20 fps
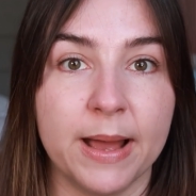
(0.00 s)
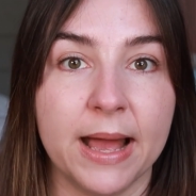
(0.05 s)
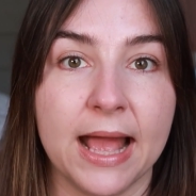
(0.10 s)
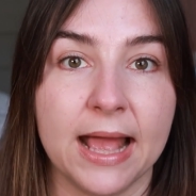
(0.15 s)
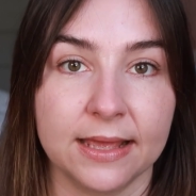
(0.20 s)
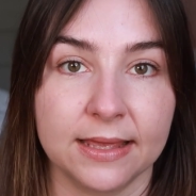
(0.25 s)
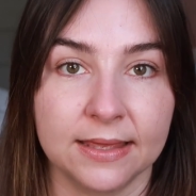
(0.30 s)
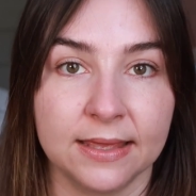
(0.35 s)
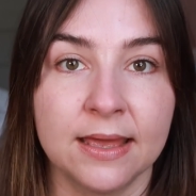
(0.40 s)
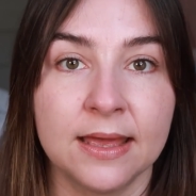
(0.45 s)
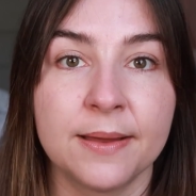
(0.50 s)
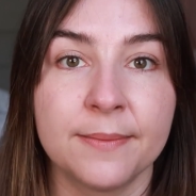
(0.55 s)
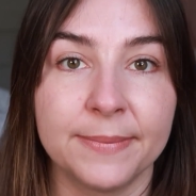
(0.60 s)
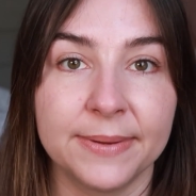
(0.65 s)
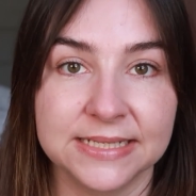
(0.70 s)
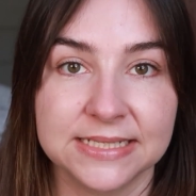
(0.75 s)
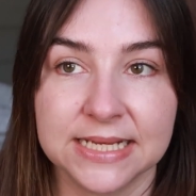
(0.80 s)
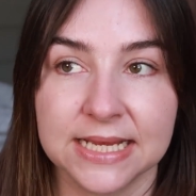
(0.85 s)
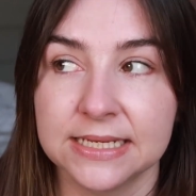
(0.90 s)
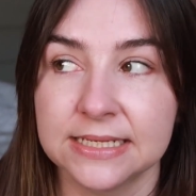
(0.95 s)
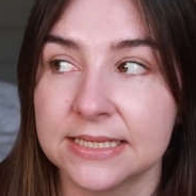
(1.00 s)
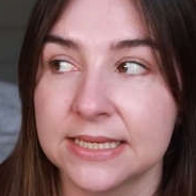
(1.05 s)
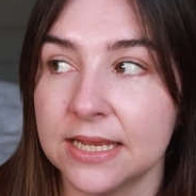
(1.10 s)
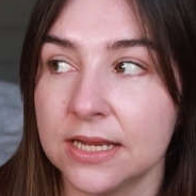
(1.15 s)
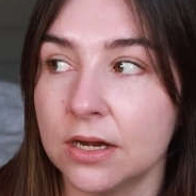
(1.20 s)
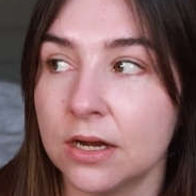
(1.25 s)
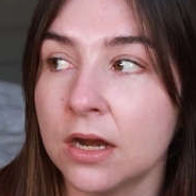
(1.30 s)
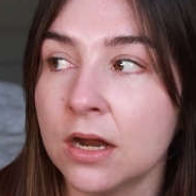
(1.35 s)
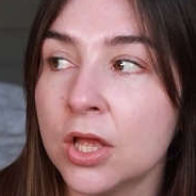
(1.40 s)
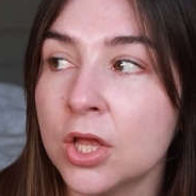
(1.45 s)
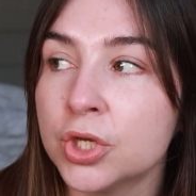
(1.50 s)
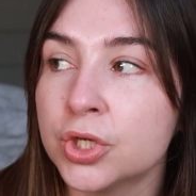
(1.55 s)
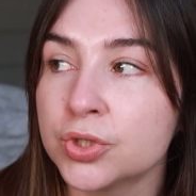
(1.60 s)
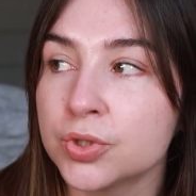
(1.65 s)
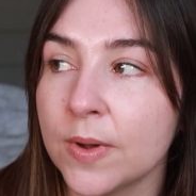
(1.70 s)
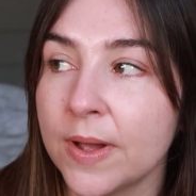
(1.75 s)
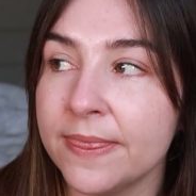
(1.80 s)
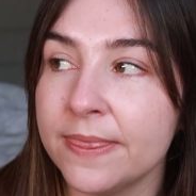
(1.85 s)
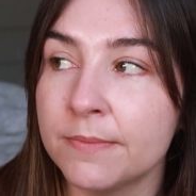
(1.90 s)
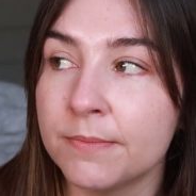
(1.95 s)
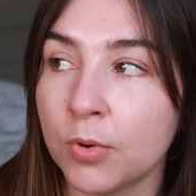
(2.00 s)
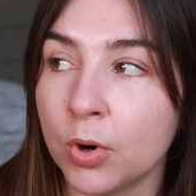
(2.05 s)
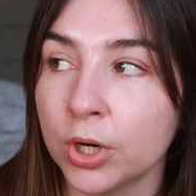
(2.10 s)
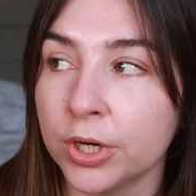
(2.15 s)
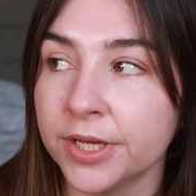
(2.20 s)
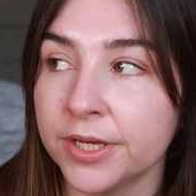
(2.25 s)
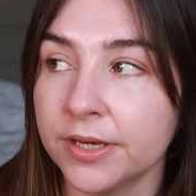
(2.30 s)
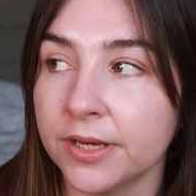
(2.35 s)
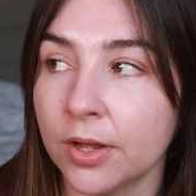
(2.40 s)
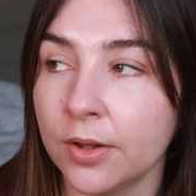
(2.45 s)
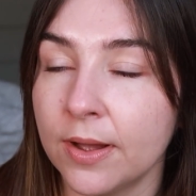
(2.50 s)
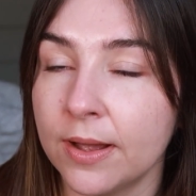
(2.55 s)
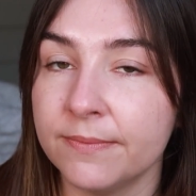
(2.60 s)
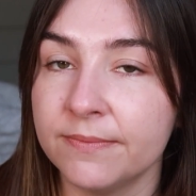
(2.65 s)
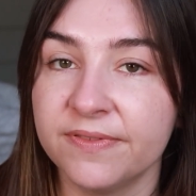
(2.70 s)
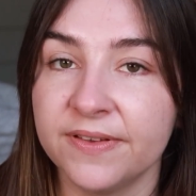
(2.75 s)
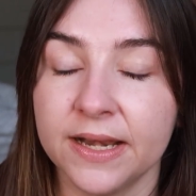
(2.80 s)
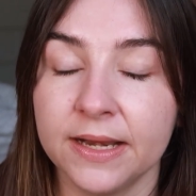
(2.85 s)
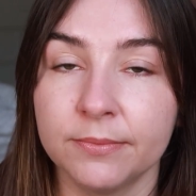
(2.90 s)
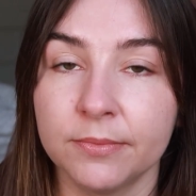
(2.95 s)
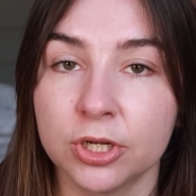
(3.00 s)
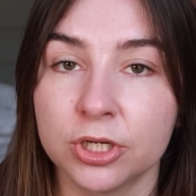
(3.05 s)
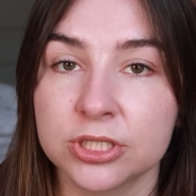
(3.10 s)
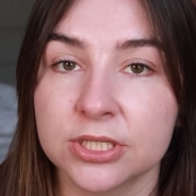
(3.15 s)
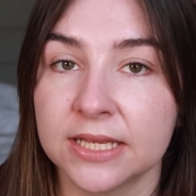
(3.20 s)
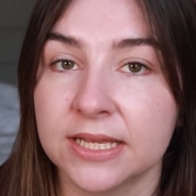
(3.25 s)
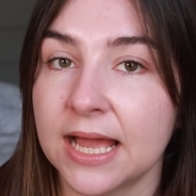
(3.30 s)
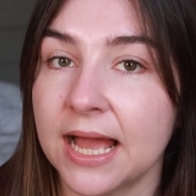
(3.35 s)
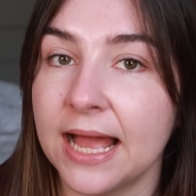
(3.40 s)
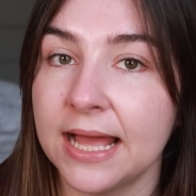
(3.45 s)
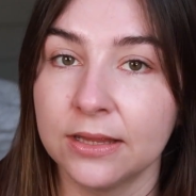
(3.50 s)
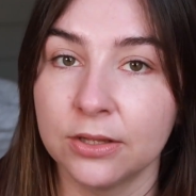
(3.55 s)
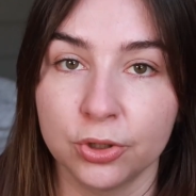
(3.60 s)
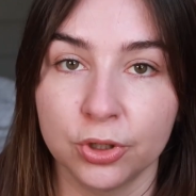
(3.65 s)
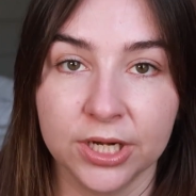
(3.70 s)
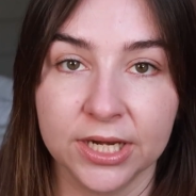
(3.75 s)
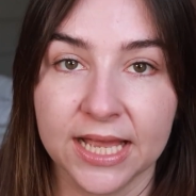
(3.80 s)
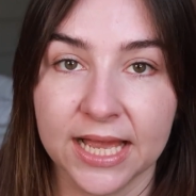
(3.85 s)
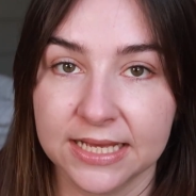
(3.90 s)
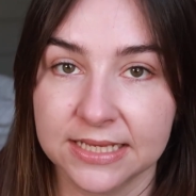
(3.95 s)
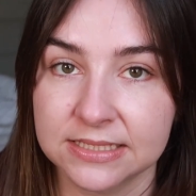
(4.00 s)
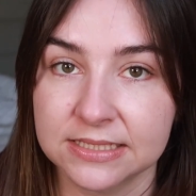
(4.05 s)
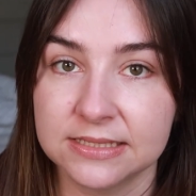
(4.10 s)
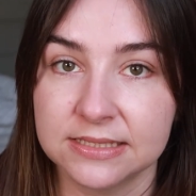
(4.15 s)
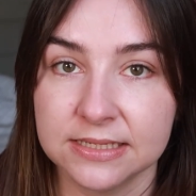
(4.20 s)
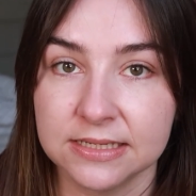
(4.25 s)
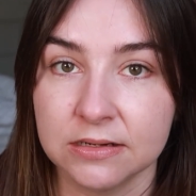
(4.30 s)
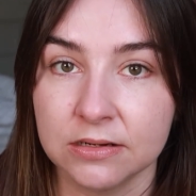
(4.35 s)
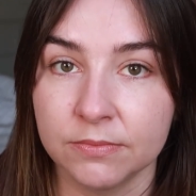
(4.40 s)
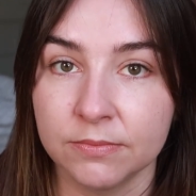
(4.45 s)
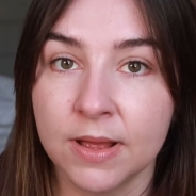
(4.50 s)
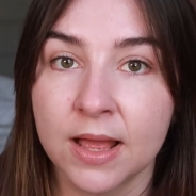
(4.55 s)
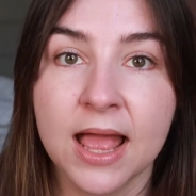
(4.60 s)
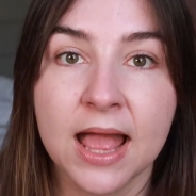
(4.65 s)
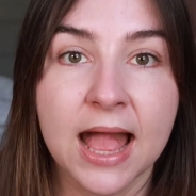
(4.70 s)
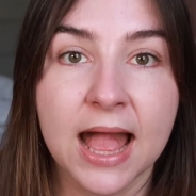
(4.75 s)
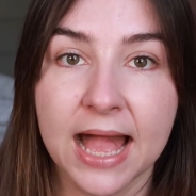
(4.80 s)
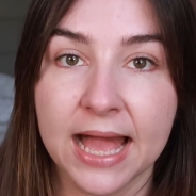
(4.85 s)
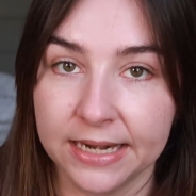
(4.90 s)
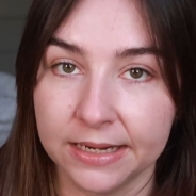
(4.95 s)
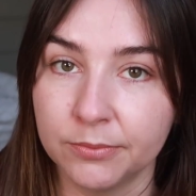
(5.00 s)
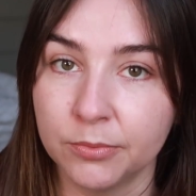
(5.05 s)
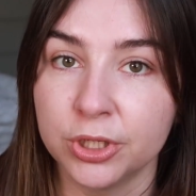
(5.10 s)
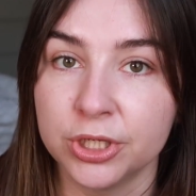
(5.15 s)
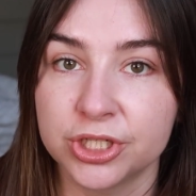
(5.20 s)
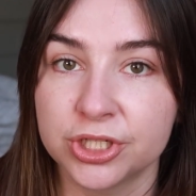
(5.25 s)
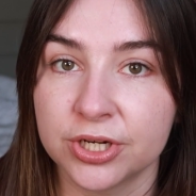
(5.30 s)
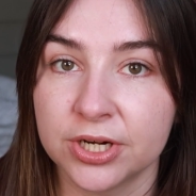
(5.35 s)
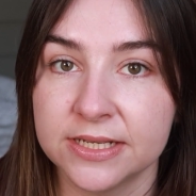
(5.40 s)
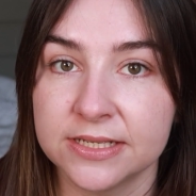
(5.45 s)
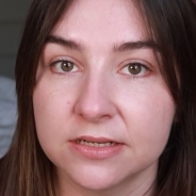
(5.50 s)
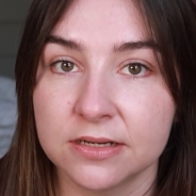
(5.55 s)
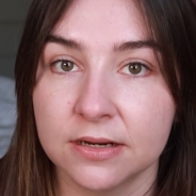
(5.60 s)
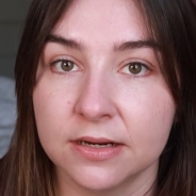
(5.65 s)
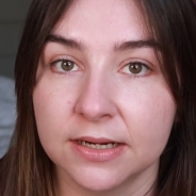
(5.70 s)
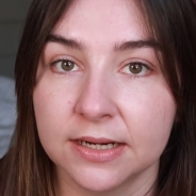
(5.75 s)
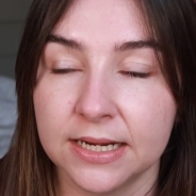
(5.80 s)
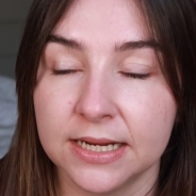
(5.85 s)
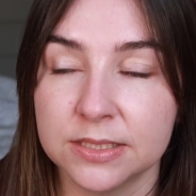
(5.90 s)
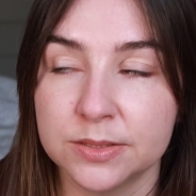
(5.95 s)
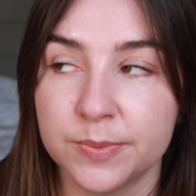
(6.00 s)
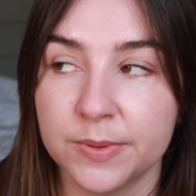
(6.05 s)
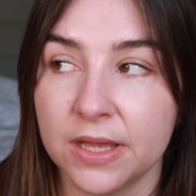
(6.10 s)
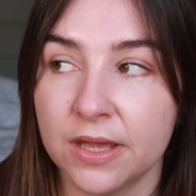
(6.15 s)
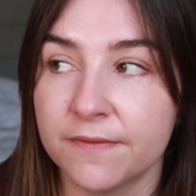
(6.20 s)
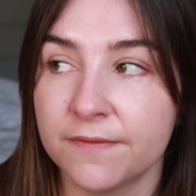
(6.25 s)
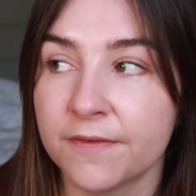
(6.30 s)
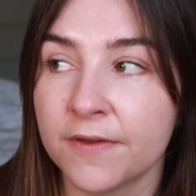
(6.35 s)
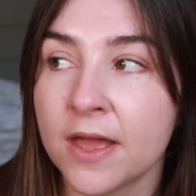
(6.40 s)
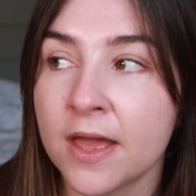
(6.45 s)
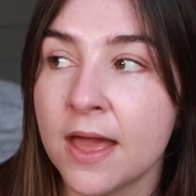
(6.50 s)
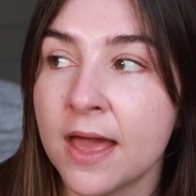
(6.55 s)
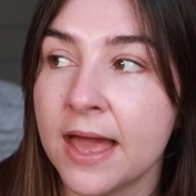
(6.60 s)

back my skincare. So in the morning now, I'm very much like a hyaluronic acid serum and a moisturiser and an SPF.